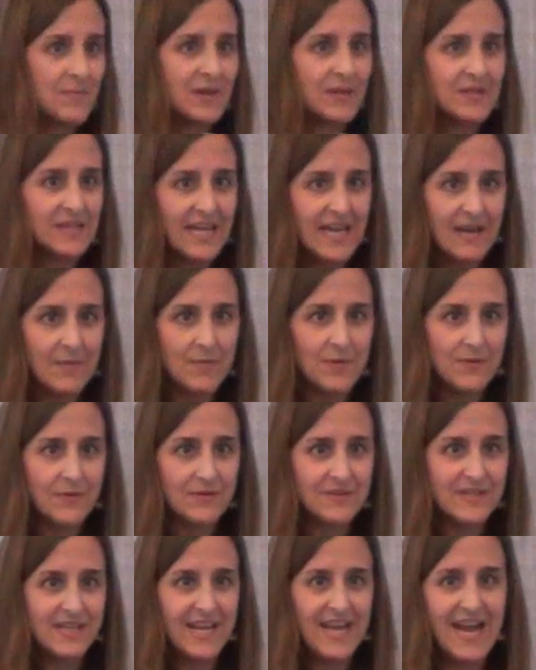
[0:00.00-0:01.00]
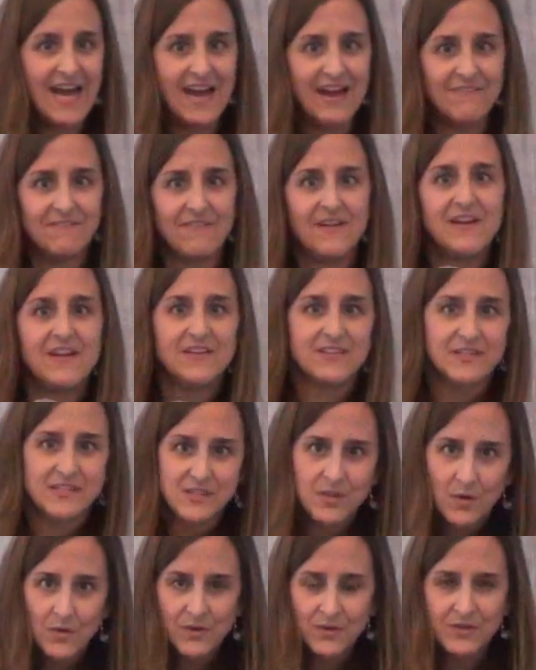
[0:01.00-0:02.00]
are labeled. They have the
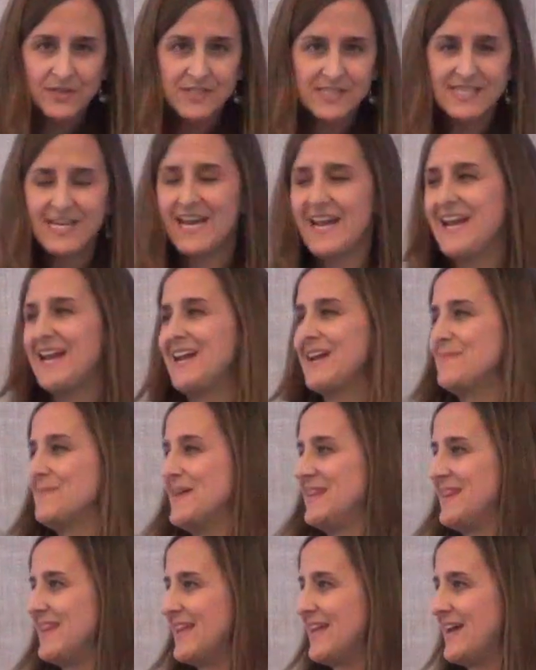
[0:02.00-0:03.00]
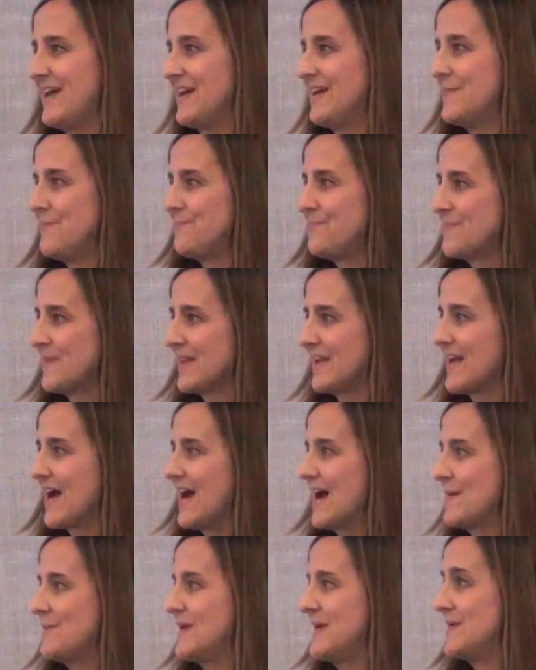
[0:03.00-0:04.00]
donor's name and the
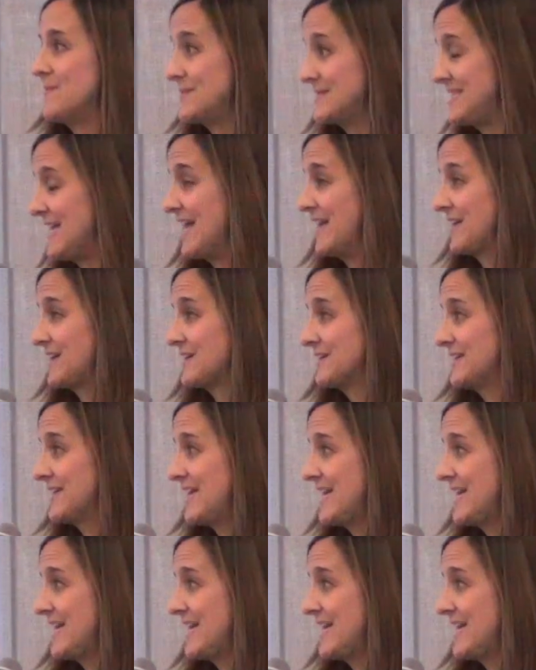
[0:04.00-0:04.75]
common and botanical